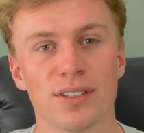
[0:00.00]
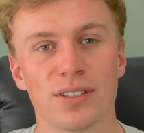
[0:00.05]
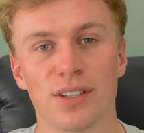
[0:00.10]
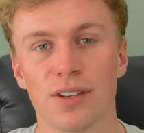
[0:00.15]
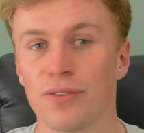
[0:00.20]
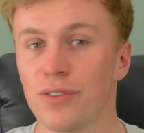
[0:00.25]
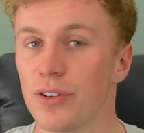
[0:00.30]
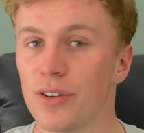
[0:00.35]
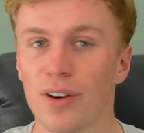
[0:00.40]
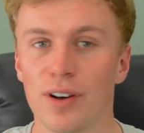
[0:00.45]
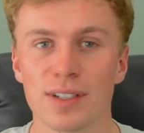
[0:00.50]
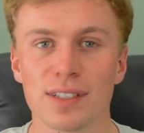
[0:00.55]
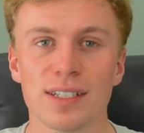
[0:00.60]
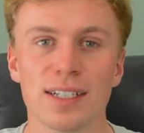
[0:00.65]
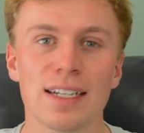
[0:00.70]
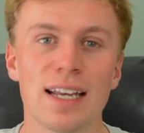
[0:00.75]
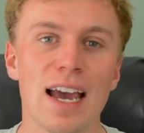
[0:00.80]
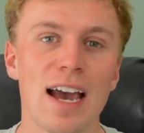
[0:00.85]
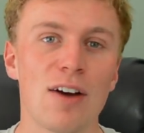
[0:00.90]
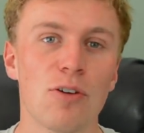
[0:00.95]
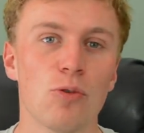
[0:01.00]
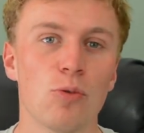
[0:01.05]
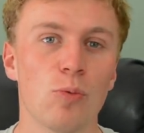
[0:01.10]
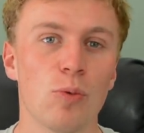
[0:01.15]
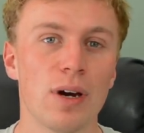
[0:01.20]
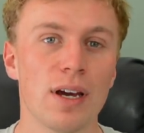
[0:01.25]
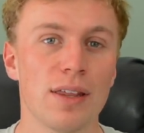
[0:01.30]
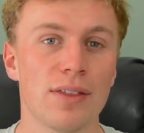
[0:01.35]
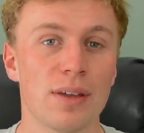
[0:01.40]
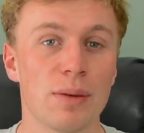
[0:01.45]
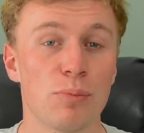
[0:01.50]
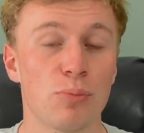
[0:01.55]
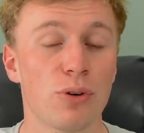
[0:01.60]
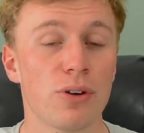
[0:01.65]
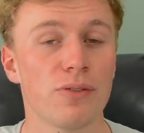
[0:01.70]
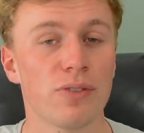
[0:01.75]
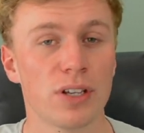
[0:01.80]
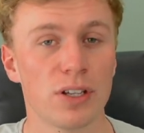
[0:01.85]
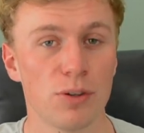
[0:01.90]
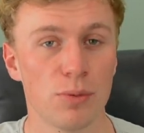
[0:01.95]
So if you guys need any help with
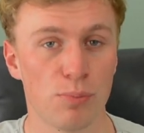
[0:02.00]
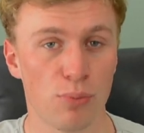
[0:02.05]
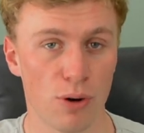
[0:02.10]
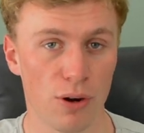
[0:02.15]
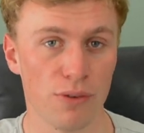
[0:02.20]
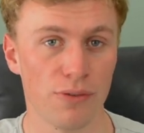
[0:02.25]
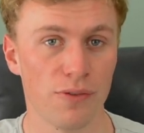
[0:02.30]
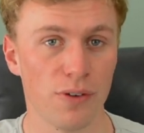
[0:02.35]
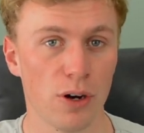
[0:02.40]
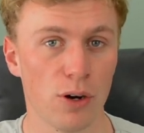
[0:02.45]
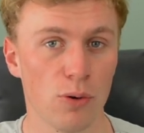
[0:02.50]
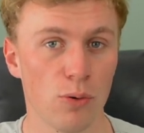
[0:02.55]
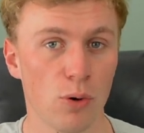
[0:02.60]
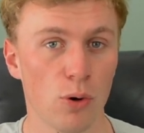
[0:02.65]
improving your profile